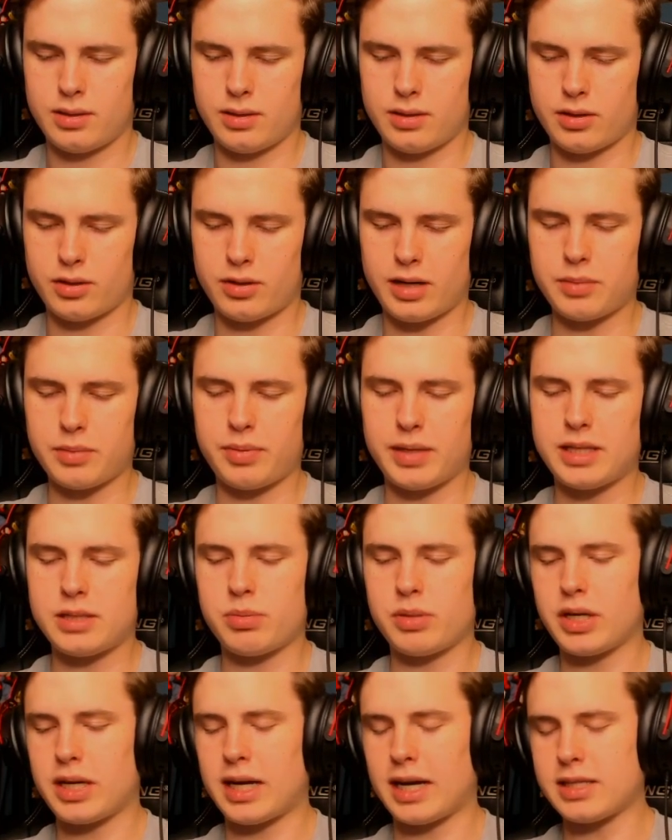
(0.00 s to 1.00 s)
Correct
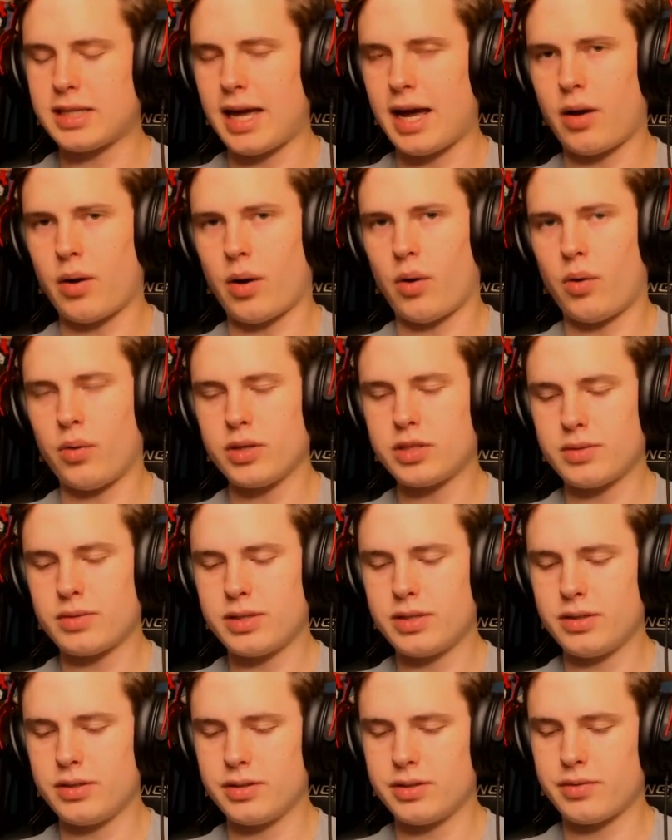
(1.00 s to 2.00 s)
placement you guys always
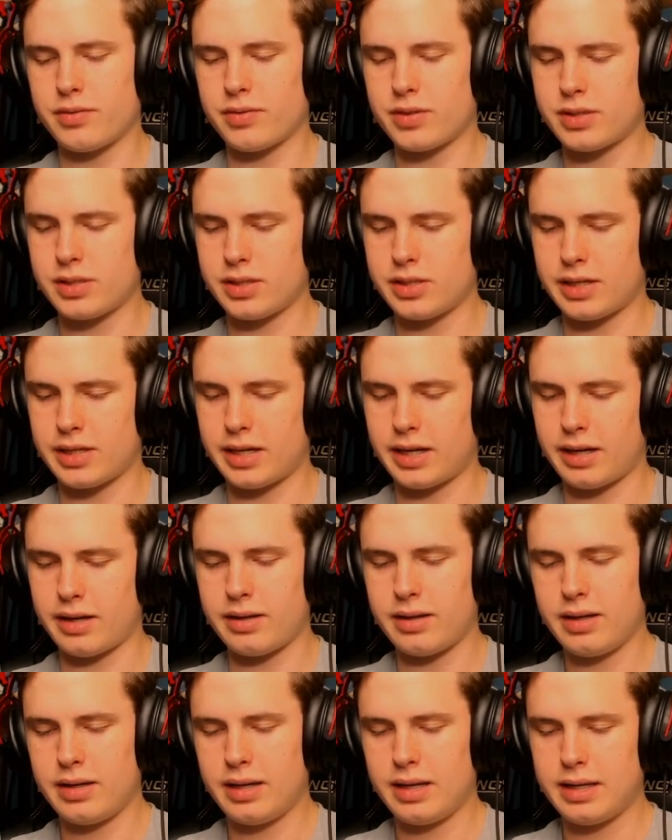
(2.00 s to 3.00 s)
want to use versus giant
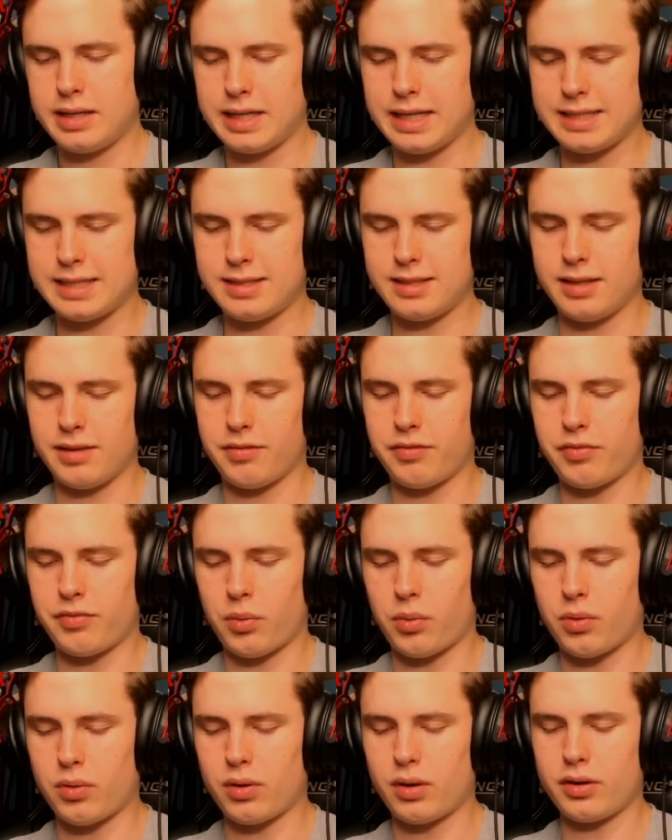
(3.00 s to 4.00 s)
is the
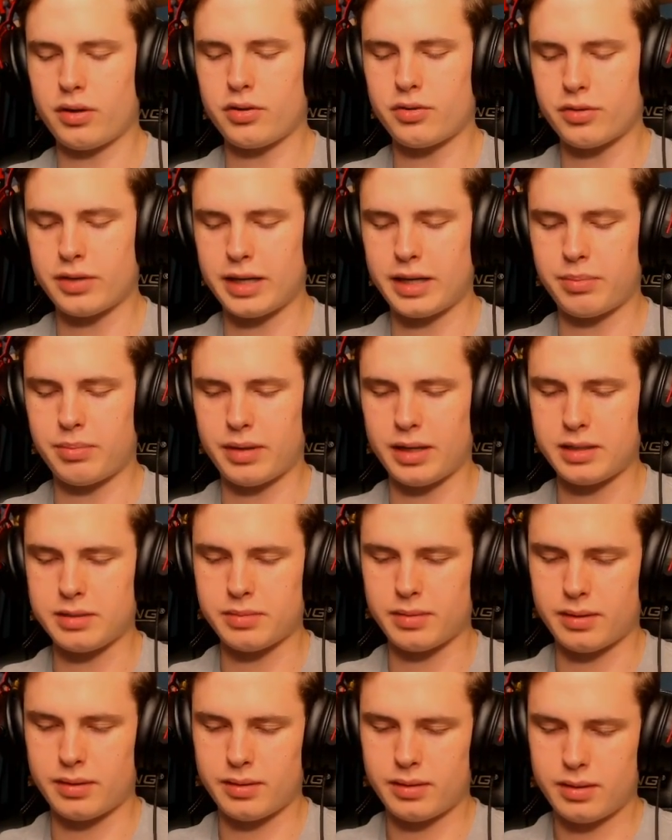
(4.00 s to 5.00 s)
4-3
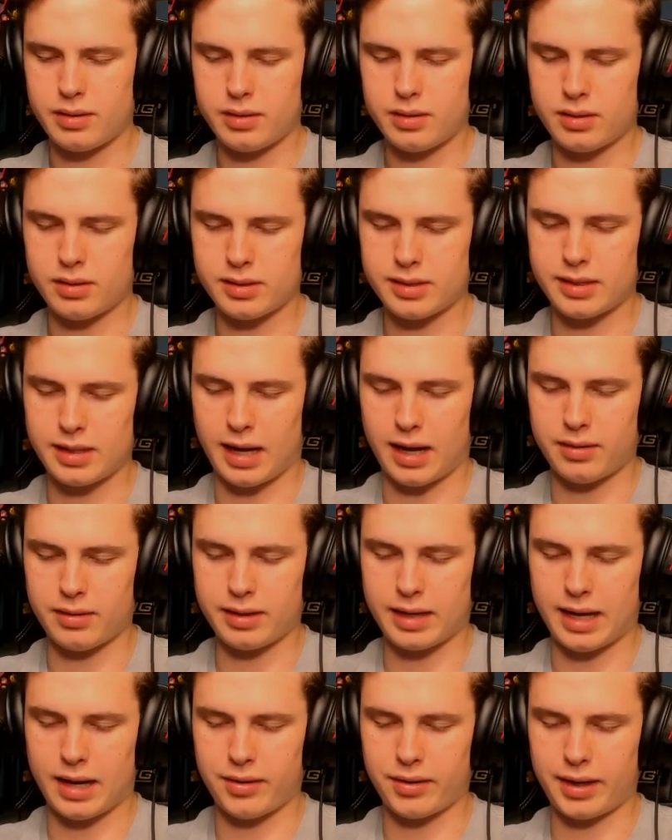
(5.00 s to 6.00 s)
placement. Let's
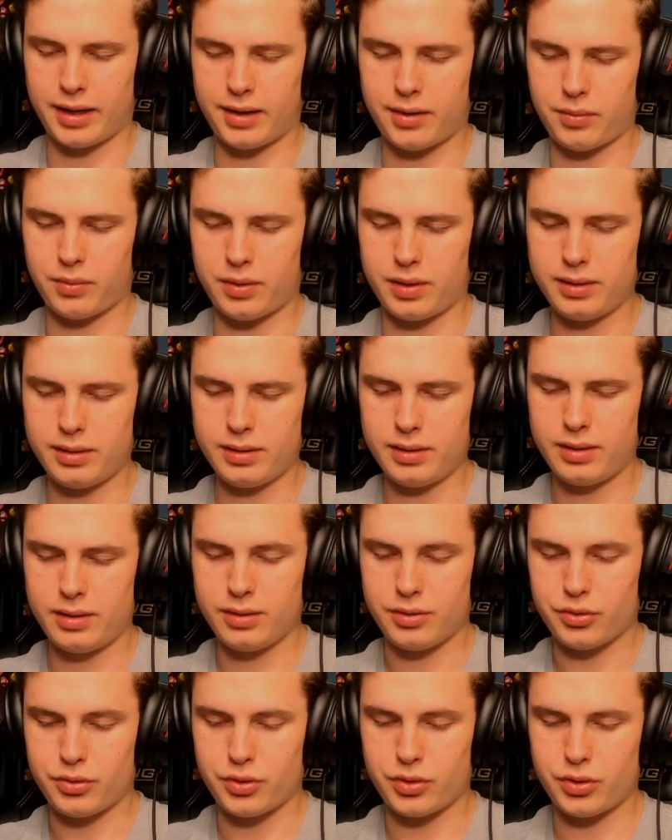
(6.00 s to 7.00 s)
count it out. 1,
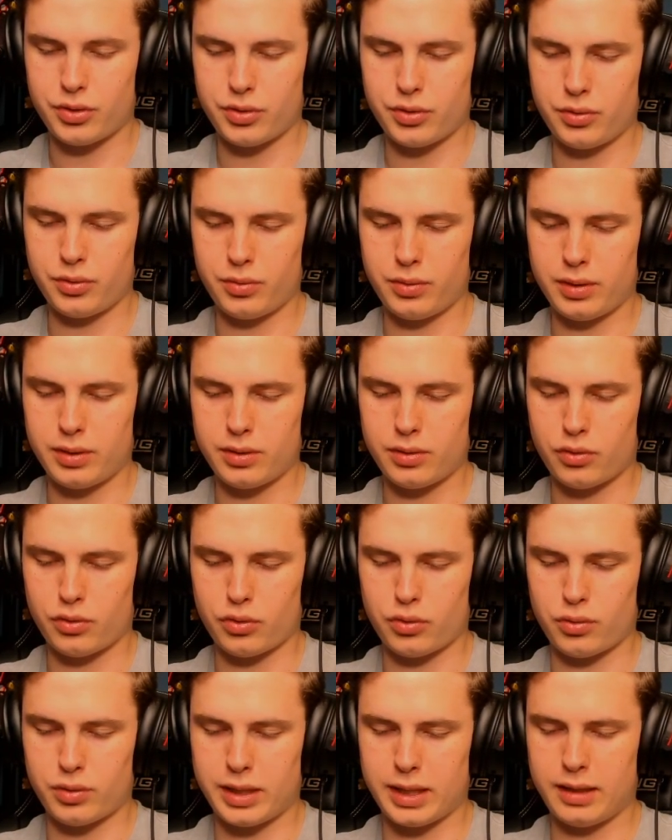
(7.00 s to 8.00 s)
2,
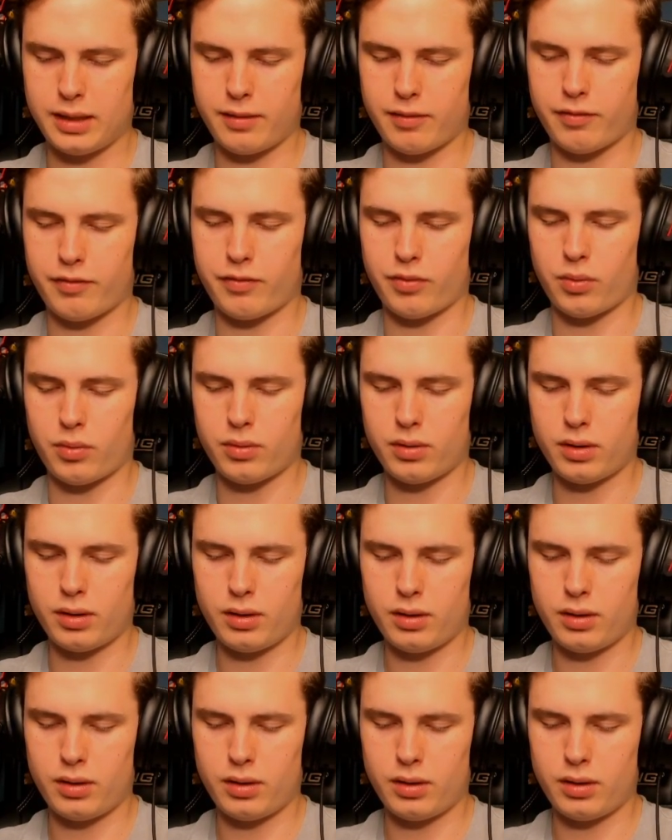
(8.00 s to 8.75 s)
3, 4.